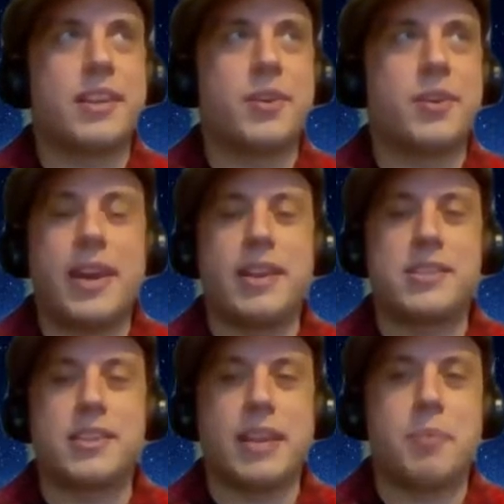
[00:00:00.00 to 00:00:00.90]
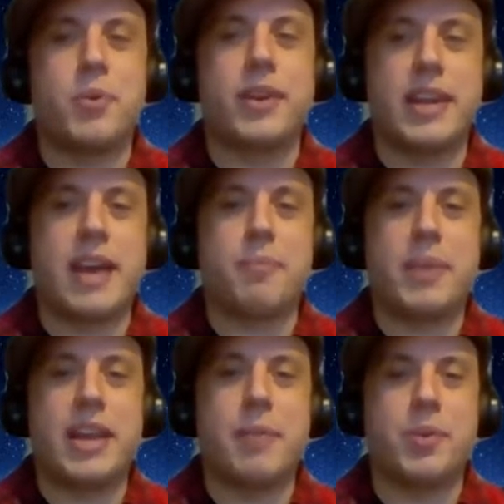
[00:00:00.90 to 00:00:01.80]
creating, like putting it out,
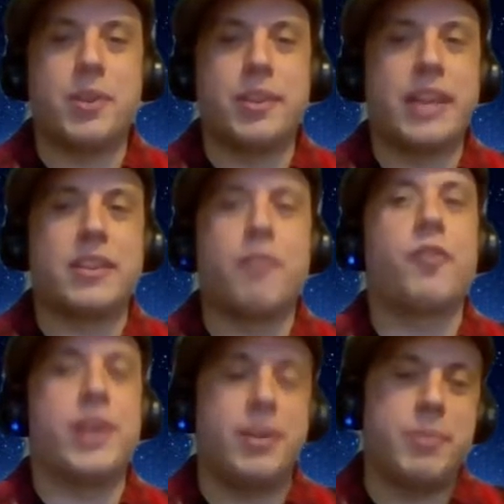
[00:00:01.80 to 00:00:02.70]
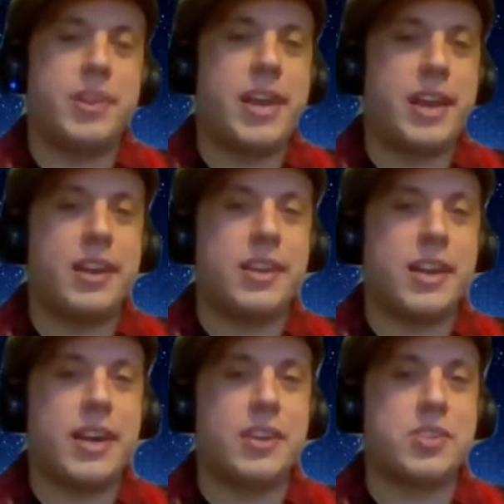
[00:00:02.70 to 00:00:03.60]
being able to like the freedom in that
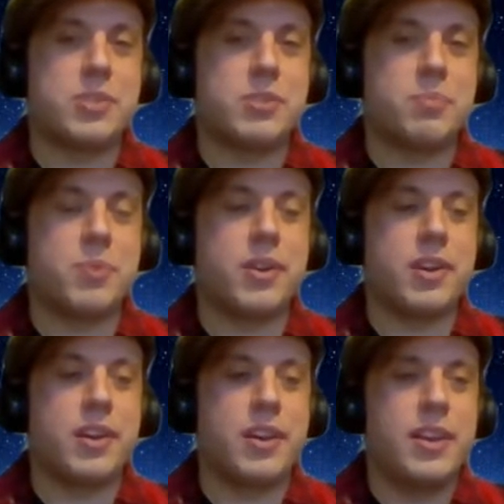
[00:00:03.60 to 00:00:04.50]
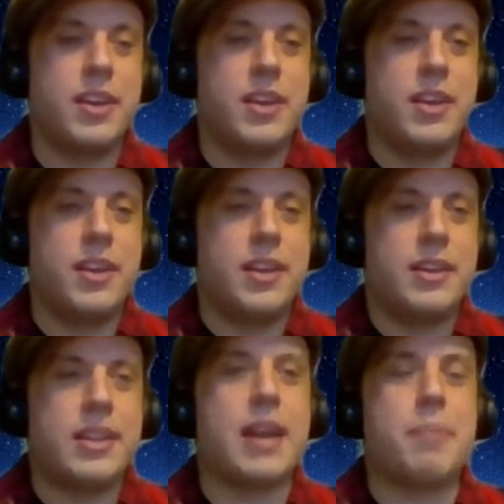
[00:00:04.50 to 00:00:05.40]
kind of just, but
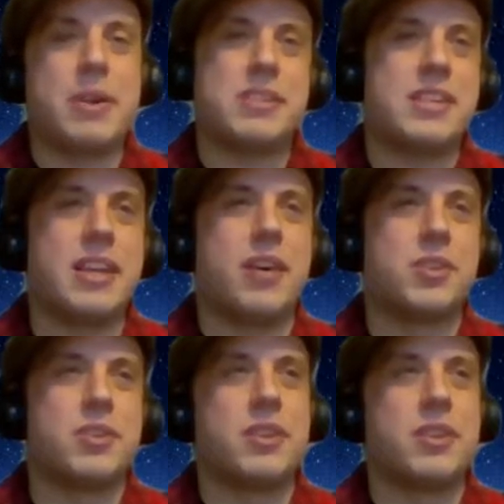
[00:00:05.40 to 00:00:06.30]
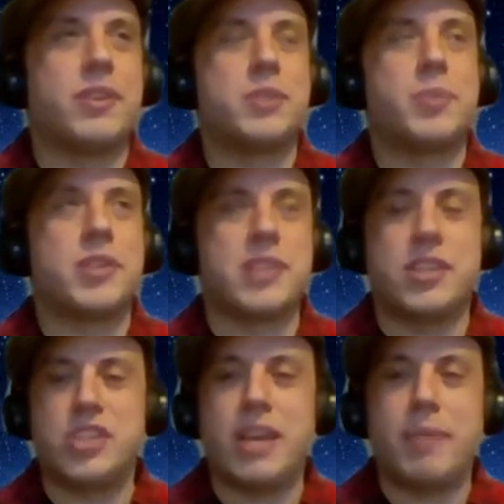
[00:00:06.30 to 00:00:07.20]
yeah, but it's also a different experience, like
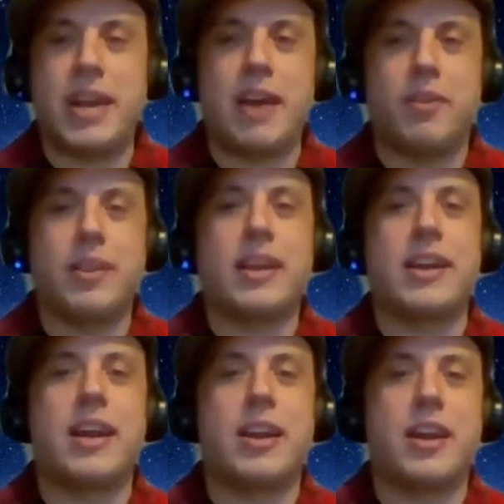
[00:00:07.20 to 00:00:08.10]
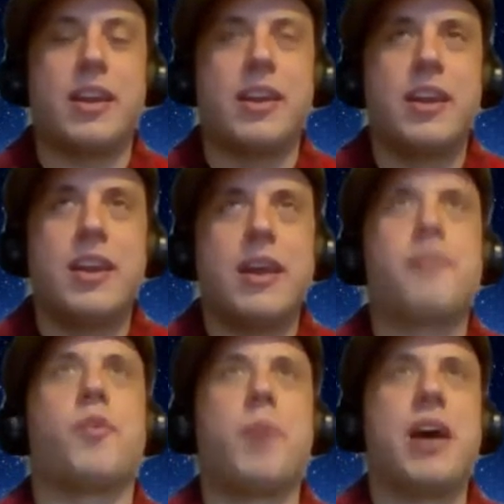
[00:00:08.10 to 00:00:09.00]
jamming out. Like I kind of,
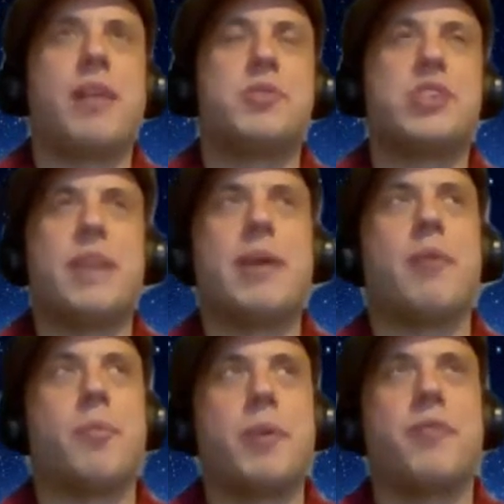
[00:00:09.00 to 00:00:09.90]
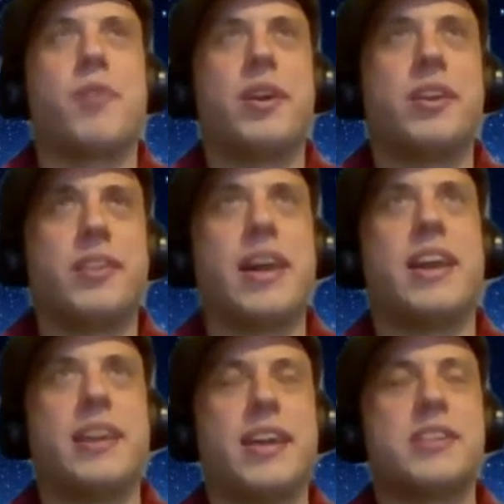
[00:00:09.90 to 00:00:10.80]
for a while, I was jamming out with my friend
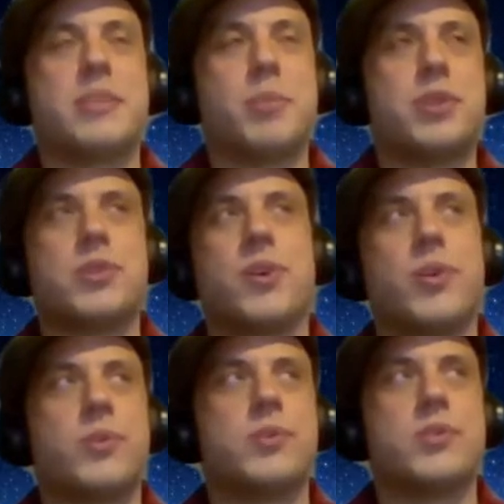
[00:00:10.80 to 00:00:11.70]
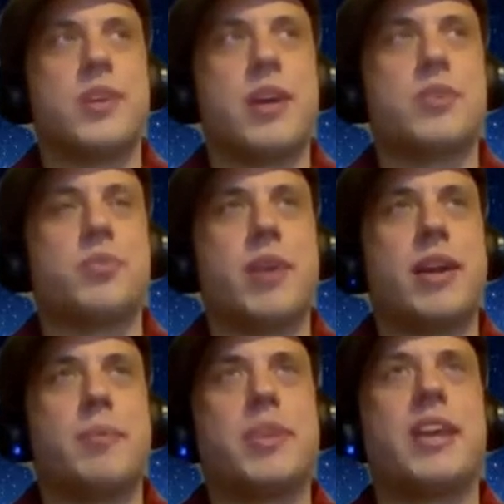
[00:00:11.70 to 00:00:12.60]
Glenn, like some of the songs I was
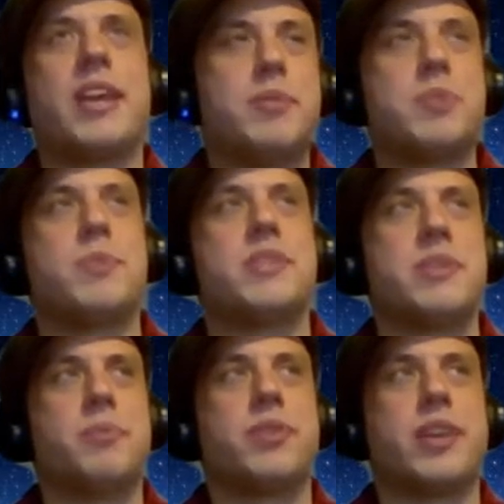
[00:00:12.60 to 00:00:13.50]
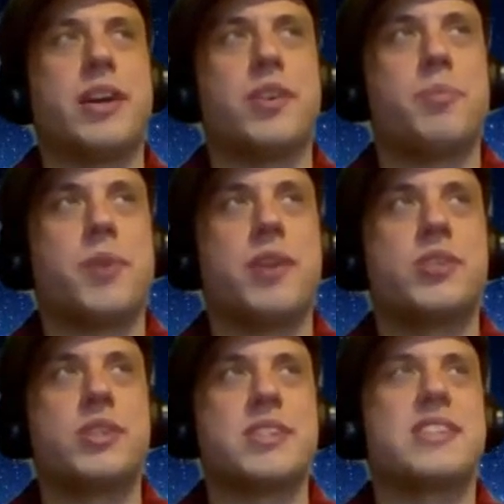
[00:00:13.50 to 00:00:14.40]
writing, but then he was busy with like other
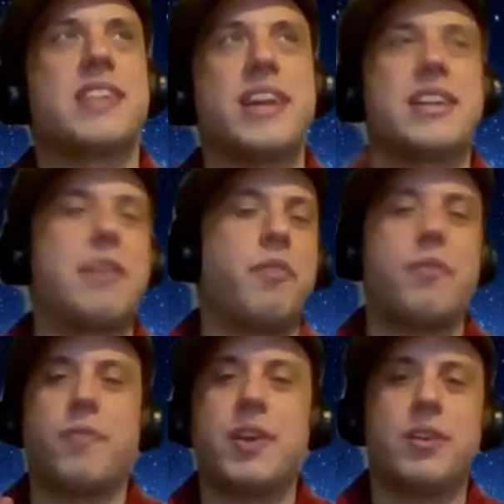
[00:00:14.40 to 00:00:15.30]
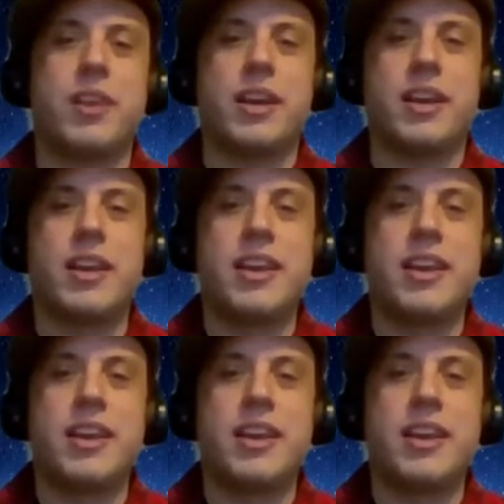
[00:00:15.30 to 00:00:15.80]
projects. It's like a different feel, like